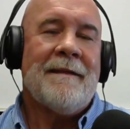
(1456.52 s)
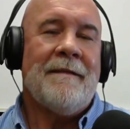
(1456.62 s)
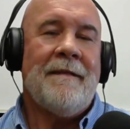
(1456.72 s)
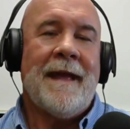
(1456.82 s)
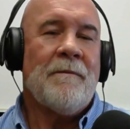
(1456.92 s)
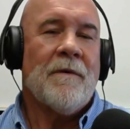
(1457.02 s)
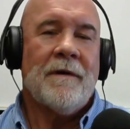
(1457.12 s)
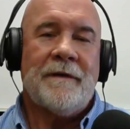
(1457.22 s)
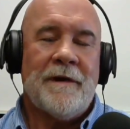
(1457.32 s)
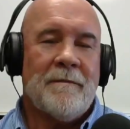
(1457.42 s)
They
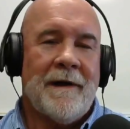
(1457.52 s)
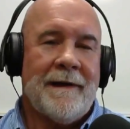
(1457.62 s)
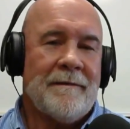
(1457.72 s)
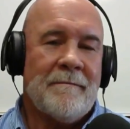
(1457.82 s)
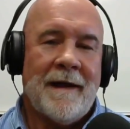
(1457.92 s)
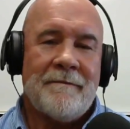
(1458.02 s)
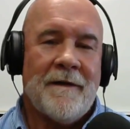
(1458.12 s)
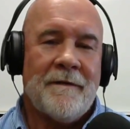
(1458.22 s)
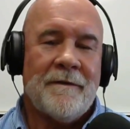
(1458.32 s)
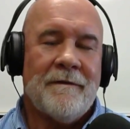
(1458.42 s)
worked. You know, my my
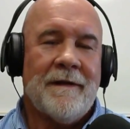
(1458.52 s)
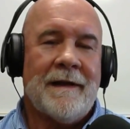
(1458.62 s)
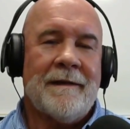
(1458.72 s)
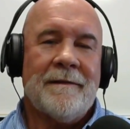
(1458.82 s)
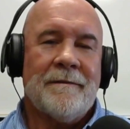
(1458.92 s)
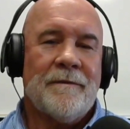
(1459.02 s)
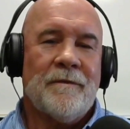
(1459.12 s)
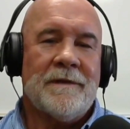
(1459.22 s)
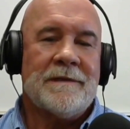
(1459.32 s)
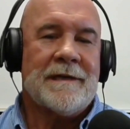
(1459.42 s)
father uh,
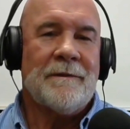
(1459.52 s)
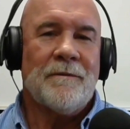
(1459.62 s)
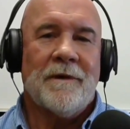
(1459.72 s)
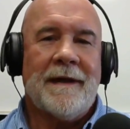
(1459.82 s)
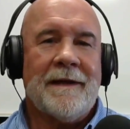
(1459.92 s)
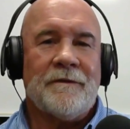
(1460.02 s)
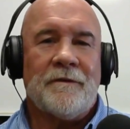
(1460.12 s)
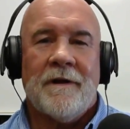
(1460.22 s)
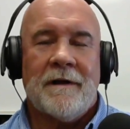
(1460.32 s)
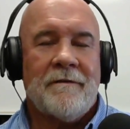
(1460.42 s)
was uh, working as a
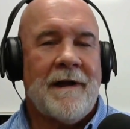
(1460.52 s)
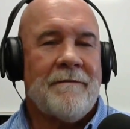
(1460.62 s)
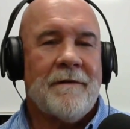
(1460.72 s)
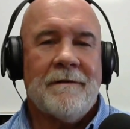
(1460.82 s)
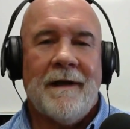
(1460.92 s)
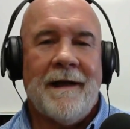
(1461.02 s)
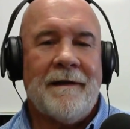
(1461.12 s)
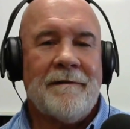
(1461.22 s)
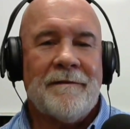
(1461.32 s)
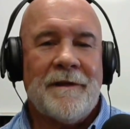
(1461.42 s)
truck driver.
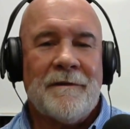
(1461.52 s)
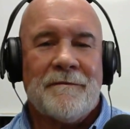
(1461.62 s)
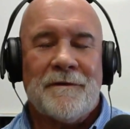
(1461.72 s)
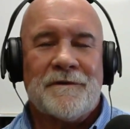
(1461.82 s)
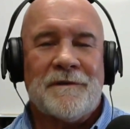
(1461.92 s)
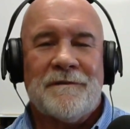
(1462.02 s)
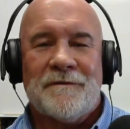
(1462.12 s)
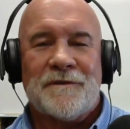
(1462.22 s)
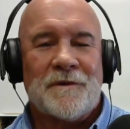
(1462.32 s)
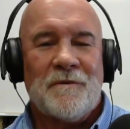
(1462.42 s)
Uh, you know, for
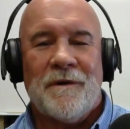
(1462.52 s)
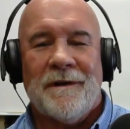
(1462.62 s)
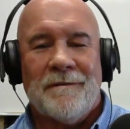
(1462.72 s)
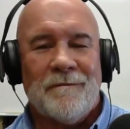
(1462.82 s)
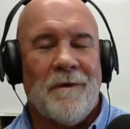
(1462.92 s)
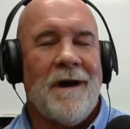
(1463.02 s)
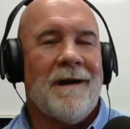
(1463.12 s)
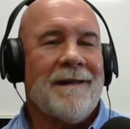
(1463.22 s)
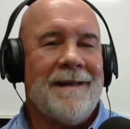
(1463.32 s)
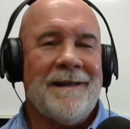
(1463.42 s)
for Sequoia
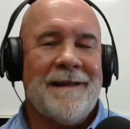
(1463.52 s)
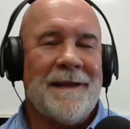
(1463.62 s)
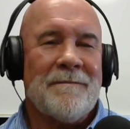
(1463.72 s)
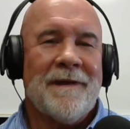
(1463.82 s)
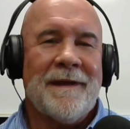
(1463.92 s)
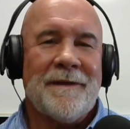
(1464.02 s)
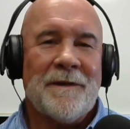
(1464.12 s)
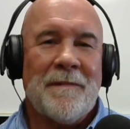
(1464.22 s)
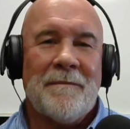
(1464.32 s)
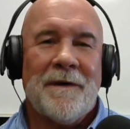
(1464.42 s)
Rock, and and my
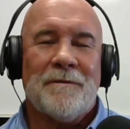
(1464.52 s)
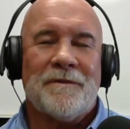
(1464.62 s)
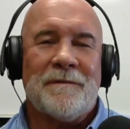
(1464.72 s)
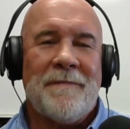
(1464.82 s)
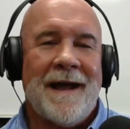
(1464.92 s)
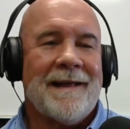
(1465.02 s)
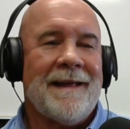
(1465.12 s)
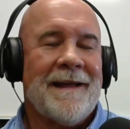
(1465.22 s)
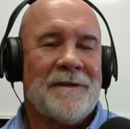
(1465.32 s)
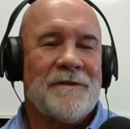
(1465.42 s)
you know my mother was in
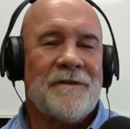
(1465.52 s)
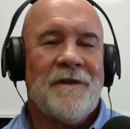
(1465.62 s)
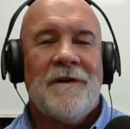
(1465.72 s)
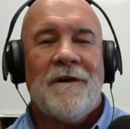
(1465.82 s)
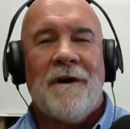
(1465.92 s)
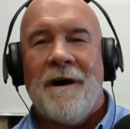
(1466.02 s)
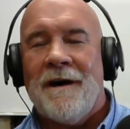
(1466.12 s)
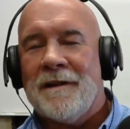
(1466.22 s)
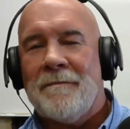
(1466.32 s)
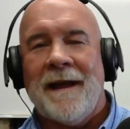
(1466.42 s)
packing houses.
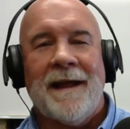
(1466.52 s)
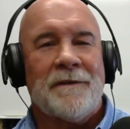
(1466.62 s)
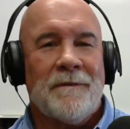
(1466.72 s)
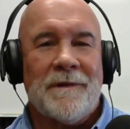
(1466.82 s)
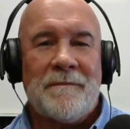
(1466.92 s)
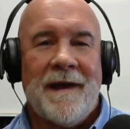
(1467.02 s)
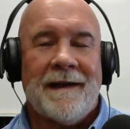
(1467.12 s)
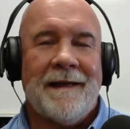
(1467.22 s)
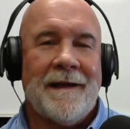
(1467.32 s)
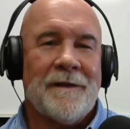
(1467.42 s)
All of my aunts were in the
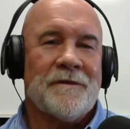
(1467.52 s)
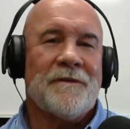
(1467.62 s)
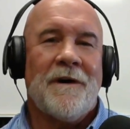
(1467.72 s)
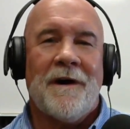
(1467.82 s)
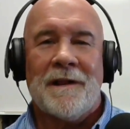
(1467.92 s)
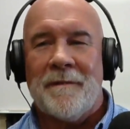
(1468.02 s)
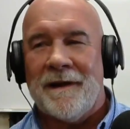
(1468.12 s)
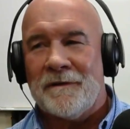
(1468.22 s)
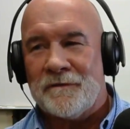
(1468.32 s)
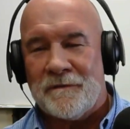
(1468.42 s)
packing houses. All of
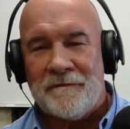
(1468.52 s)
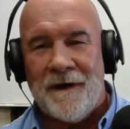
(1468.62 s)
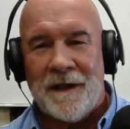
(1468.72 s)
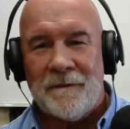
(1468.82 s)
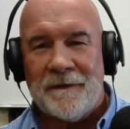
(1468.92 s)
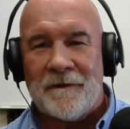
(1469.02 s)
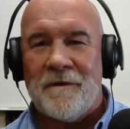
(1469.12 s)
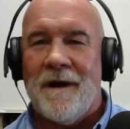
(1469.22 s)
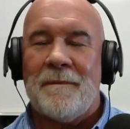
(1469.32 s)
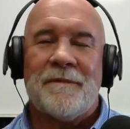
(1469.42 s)
my uncles were following the
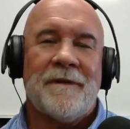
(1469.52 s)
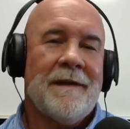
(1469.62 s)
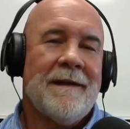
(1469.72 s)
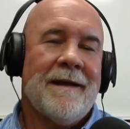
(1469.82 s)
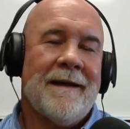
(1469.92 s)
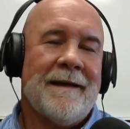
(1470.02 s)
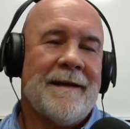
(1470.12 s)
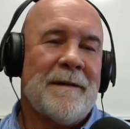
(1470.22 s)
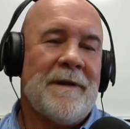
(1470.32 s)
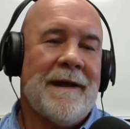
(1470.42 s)
crops uh,
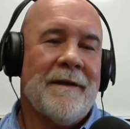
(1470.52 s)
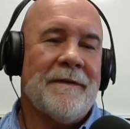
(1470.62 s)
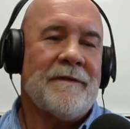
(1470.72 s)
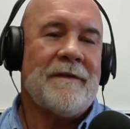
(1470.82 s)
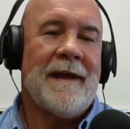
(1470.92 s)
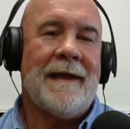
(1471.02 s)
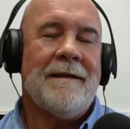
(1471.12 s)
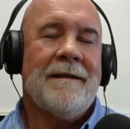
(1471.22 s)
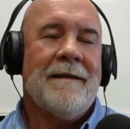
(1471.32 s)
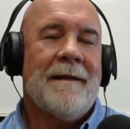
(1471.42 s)
up and down the
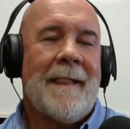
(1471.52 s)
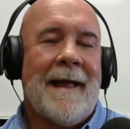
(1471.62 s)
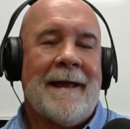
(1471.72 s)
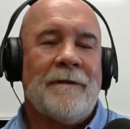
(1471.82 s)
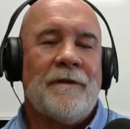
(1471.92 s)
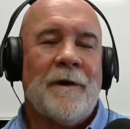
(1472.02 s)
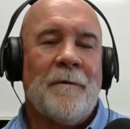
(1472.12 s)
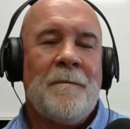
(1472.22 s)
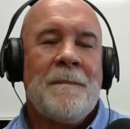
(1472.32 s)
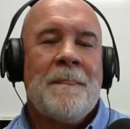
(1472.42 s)
state, and
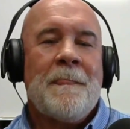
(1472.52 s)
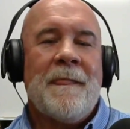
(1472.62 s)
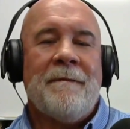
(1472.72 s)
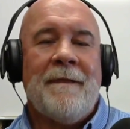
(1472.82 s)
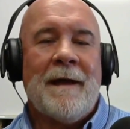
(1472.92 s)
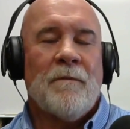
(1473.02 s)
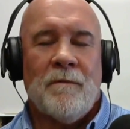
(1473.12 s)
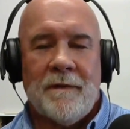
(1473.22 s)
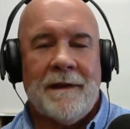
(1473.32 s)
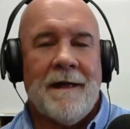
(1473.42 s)
so they
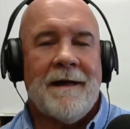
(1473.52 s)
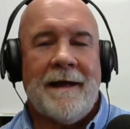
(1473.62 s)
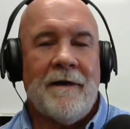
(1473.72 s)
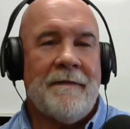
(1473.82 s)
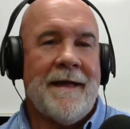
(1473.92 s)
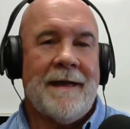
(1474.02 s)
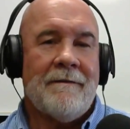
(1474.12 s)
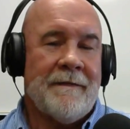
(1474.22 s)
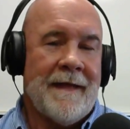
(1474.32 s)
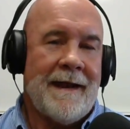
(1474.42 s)
were relying on
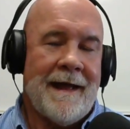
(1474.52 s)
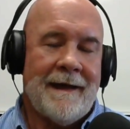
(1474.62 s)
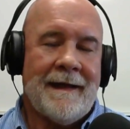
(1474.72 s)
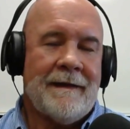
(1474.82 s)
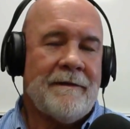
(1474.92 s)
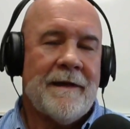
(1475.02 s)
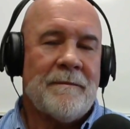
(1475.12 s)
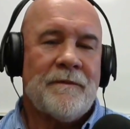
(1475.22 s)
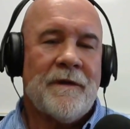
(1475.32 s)
that on that ag income.